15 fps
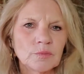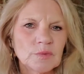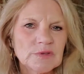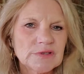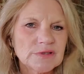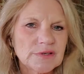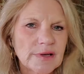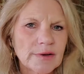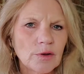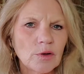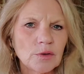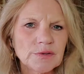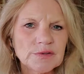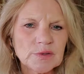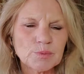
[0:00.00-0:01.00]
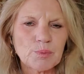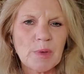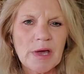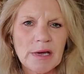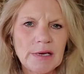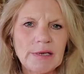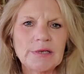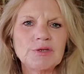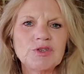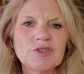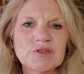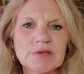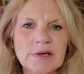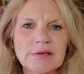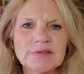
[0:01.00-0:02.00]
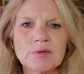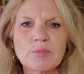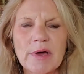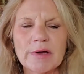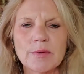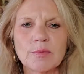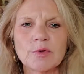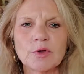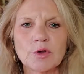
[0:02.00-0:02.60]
sales page says about